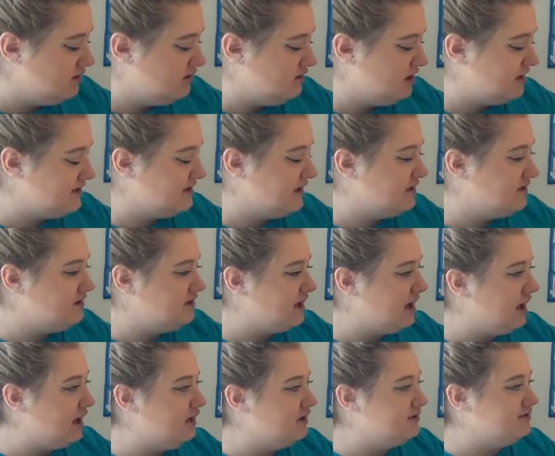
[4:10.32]
Does a
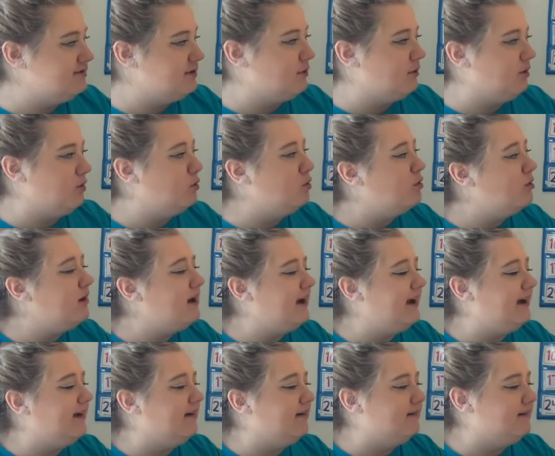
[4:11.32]
dinosaur
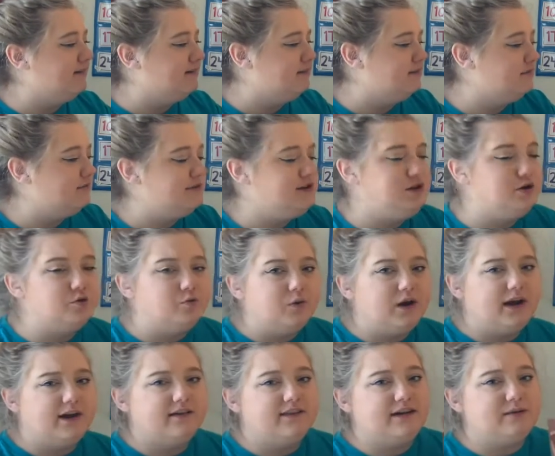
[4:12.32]
wail? When you
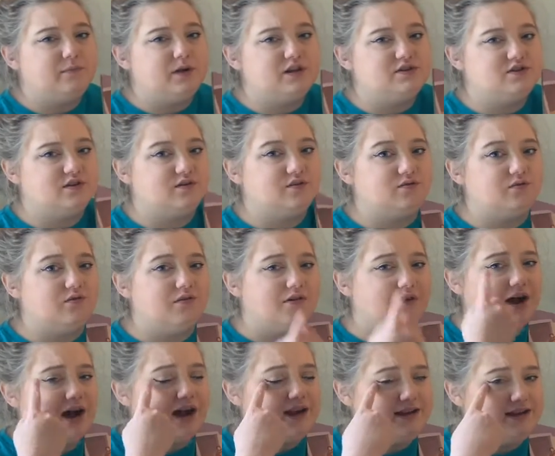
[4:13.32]
wail, that means you're
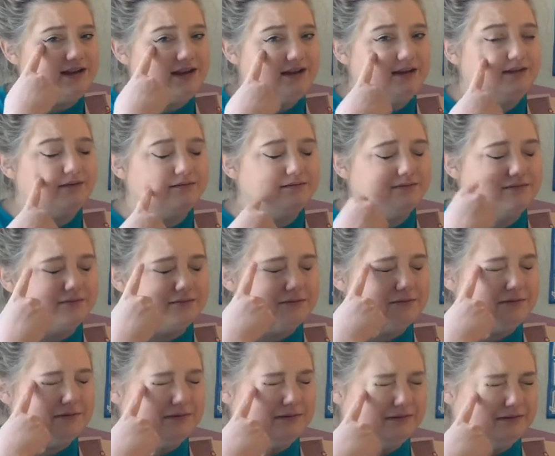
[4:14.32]
crying.
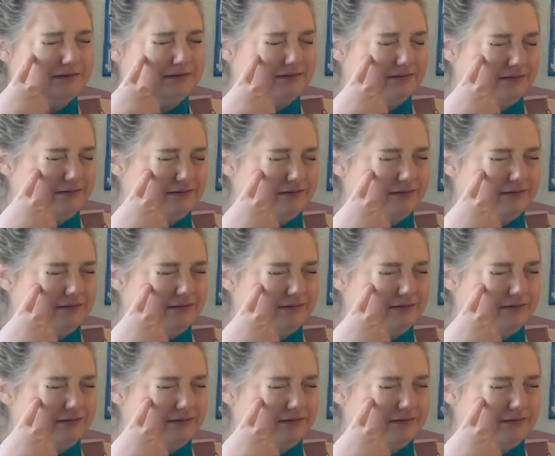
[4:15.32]
Oh,